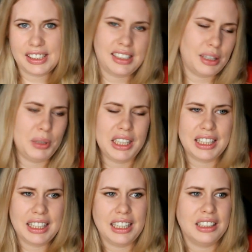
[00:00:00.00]

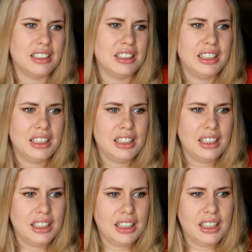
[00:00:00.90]
stomach and
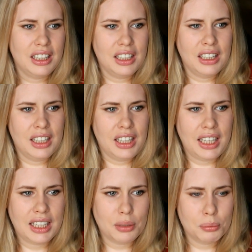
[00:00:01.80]

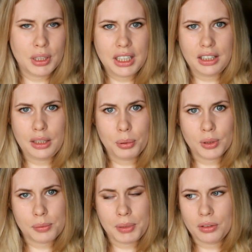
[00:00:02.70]
it completely
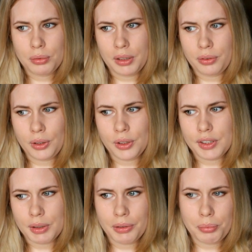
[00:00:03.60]
puts me off my food
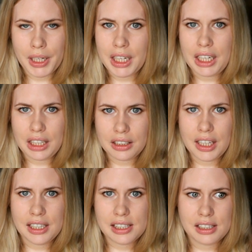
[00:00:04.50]
so I've been eating
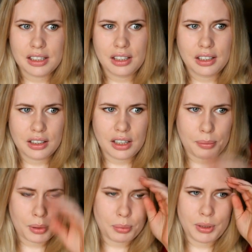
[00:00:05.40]
less than I
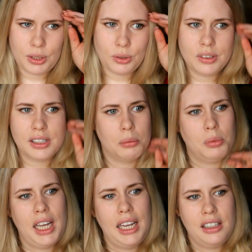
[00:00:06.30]
probably should some
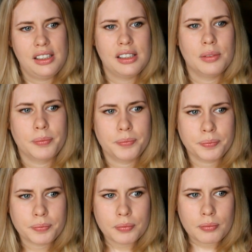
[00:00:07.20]
days
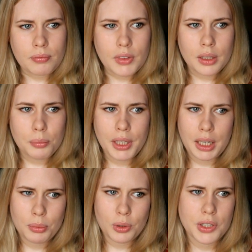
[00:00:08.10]
but
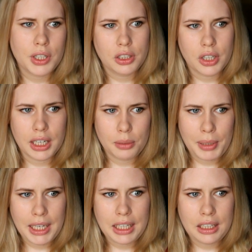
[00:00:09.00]
I'm also trying to
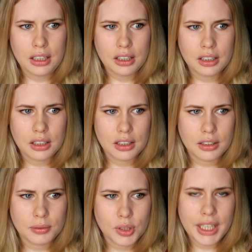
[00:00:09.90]
be
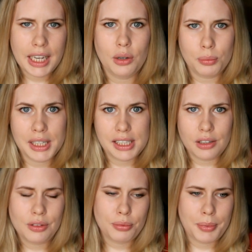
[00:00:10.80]
trying to help
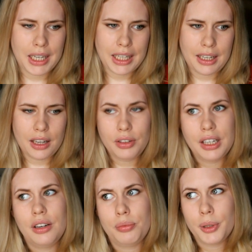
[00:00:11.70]
myself by having
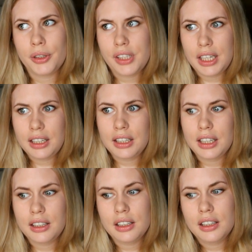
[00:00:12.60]
enough protein
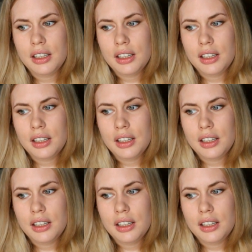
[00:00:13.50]
and